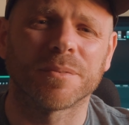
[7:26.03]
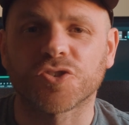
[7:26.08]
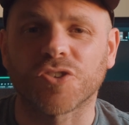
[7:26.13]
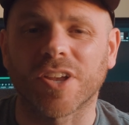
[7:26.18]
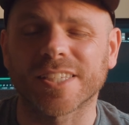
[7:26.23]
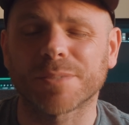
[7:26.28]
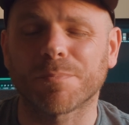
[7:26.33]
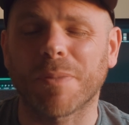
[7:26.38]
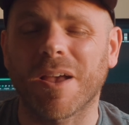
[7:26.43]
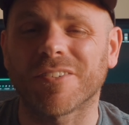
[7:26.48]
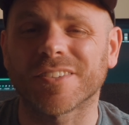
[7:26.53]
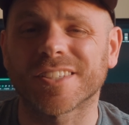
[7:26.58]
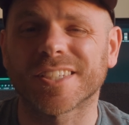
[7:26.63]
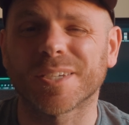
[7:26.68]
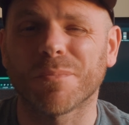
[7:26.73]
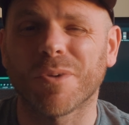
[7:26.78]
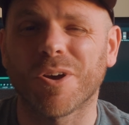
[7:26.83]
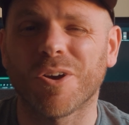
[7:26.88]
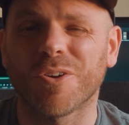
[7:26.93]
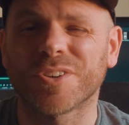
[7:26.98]
Transparency
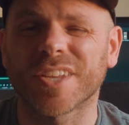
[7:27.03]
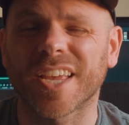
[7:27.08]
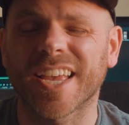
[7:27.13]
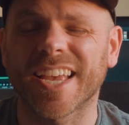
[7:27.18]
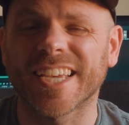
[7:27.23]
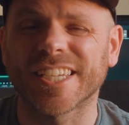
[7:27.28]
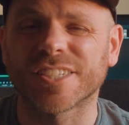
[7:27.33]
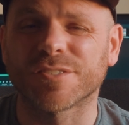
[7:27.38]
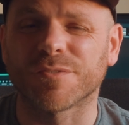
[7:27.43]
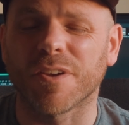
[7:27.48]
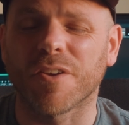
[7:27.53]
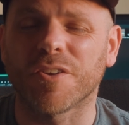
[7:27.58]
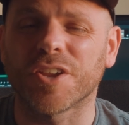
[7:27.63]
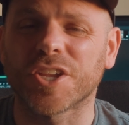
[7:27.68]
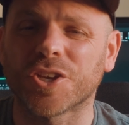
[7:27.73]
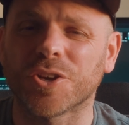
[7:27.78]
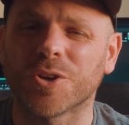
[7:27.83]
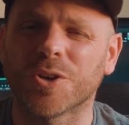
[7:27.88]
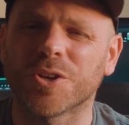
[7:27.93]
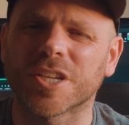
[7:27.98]
mode is very
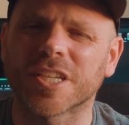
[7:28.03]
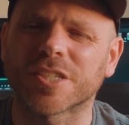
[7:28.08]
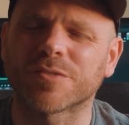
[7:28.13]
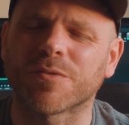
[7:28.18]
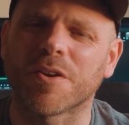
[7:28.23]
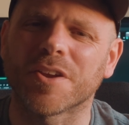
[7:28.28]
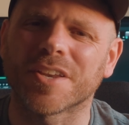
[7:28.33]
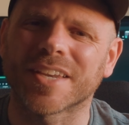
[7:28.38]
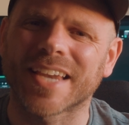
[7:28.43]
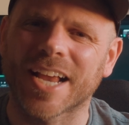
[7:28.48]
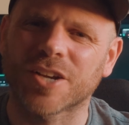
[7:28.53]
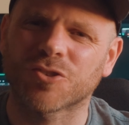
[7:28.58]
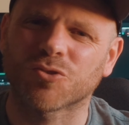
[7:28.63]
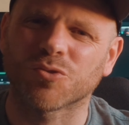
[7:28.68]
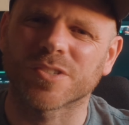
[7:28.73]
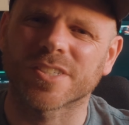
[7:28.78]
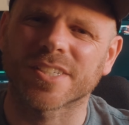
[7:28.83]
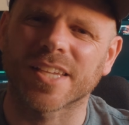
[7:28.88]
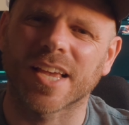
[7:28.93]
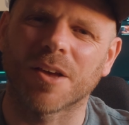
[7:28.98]
good. It's very
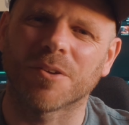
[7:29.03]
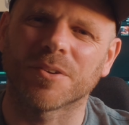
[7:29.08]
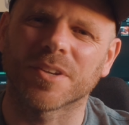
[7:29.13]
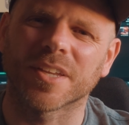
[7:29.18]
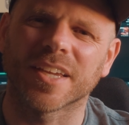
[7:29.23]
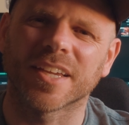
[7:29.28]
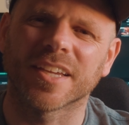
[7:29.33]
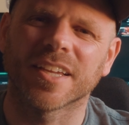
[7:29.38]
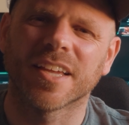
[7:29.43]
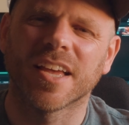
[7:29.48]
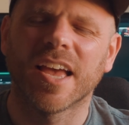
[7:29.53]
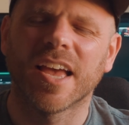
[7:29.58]
natural sounding.